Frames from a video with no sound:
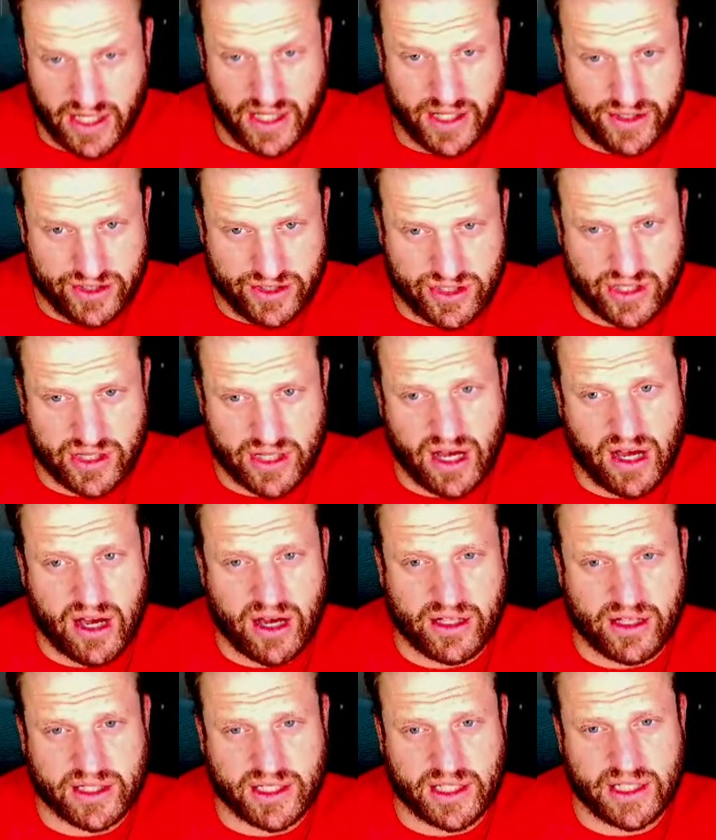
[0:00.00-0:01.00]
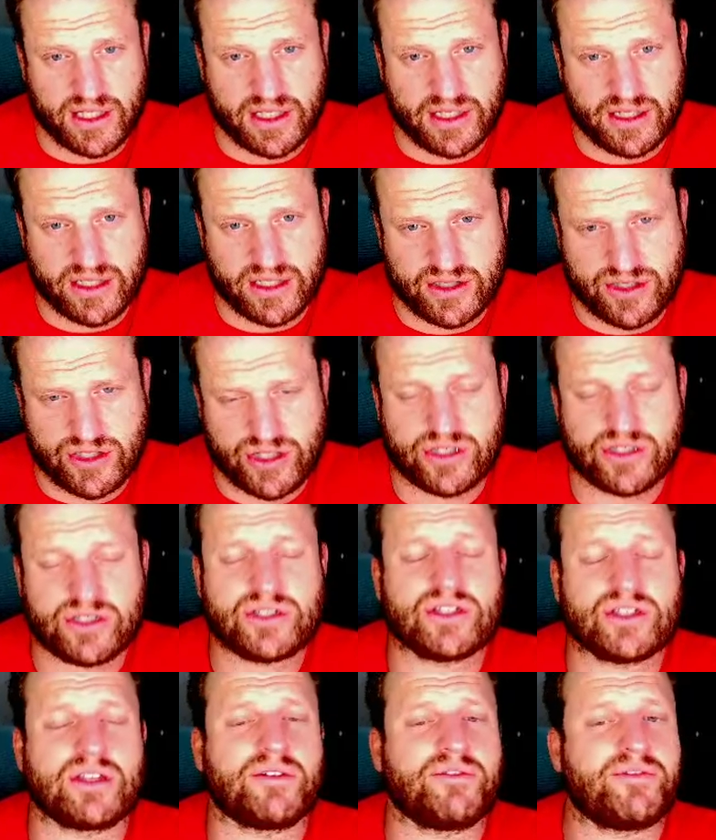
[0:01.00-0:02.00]
to to
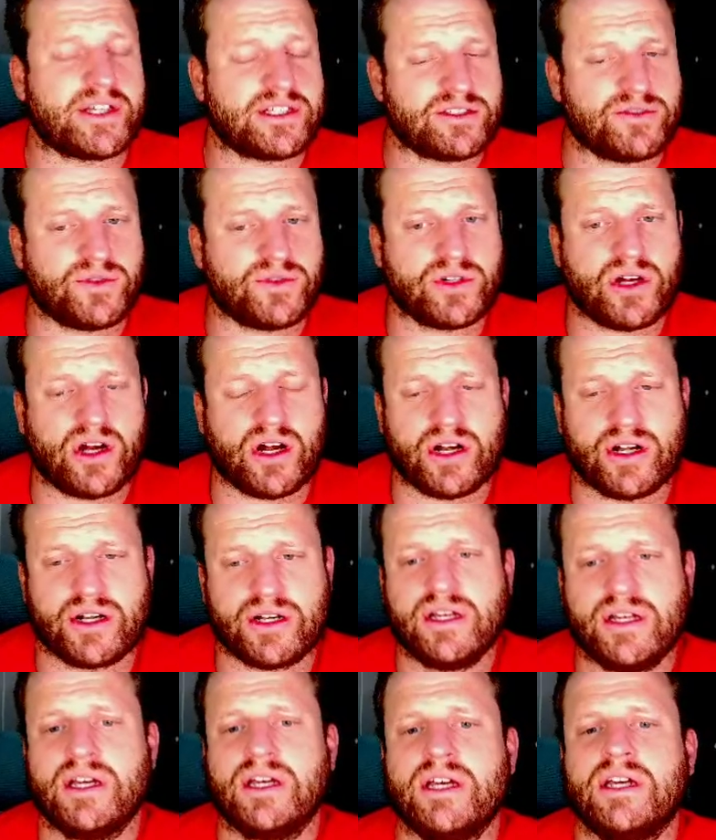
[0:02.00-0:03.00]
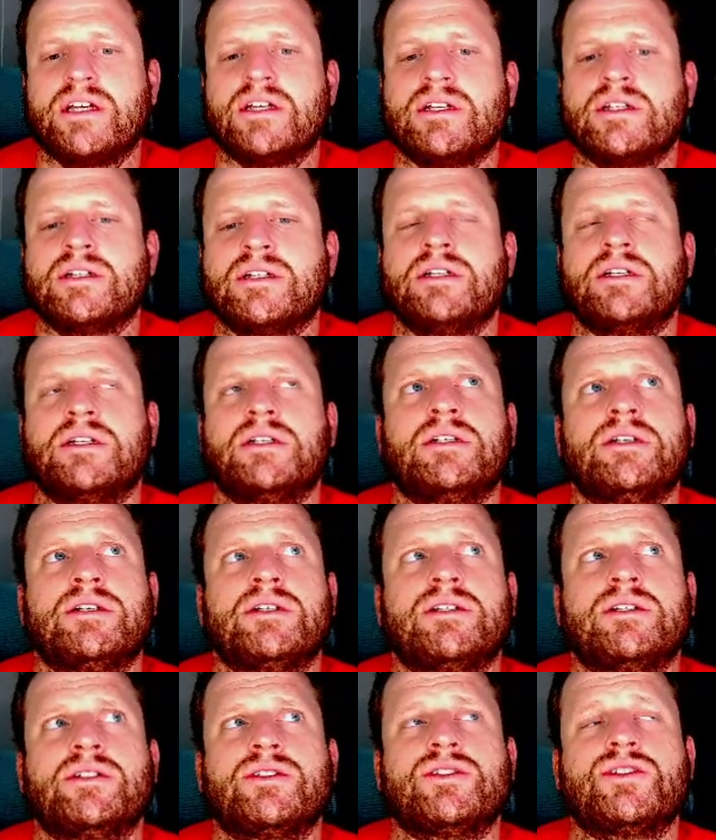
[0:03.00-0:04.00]
the festival card
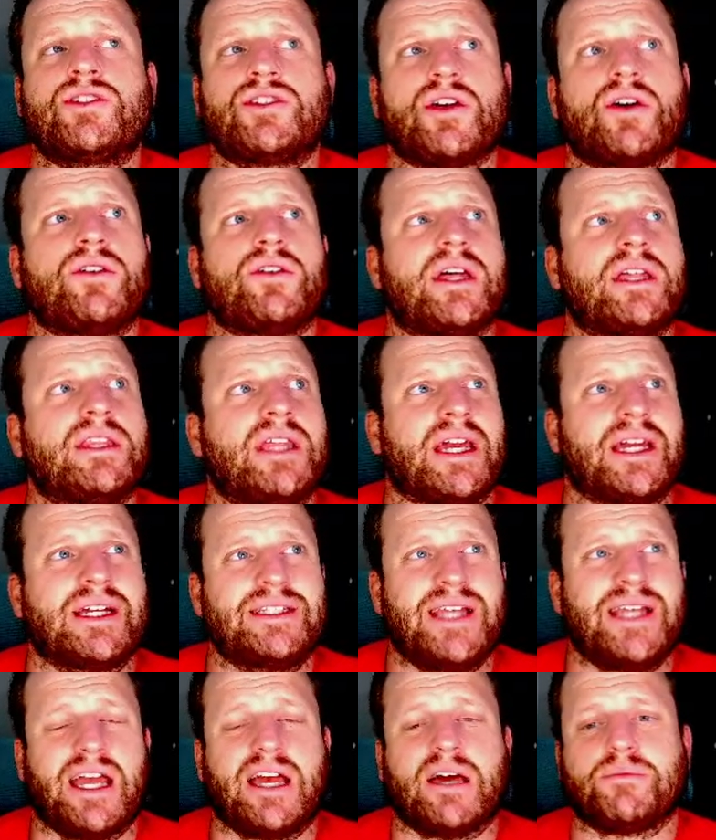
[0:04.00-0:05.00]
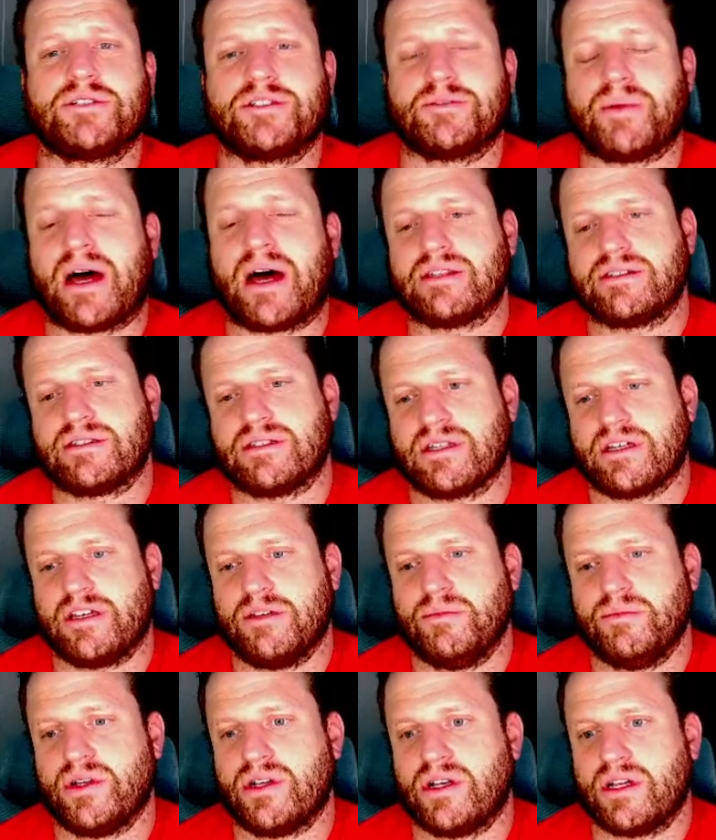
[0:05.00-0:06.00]
so that they could take up spots in the
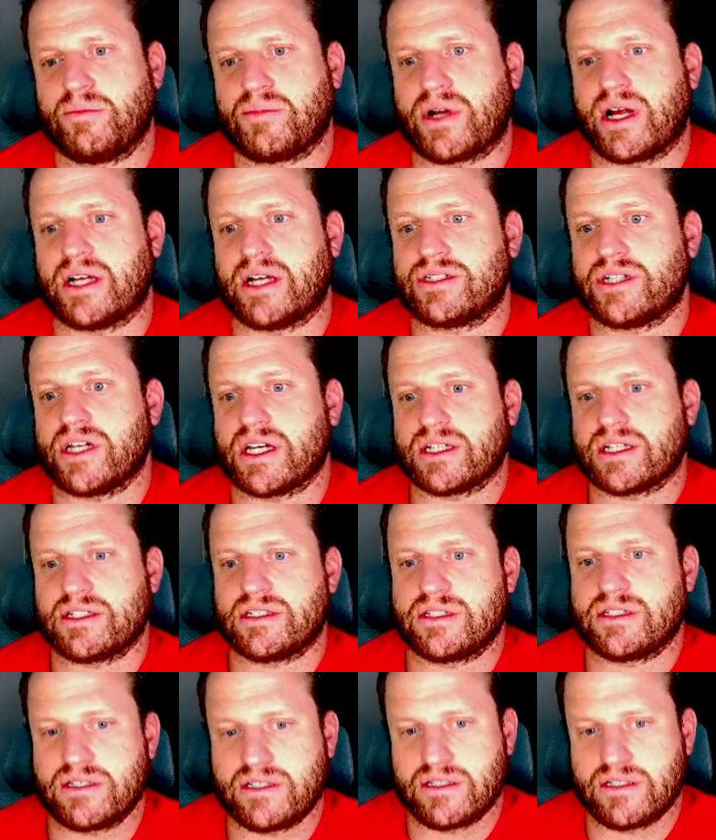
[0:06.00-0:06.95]
community projects.